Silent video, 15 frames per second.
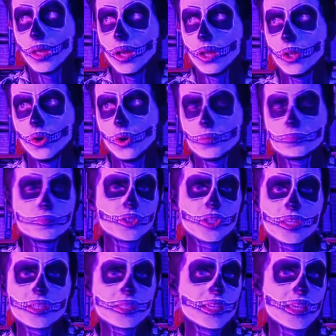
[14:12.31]
although
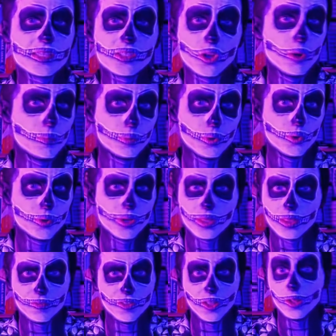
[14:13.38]
she says upload in
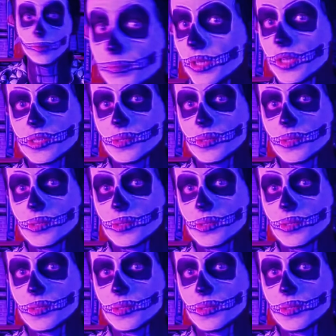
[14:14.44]
the film because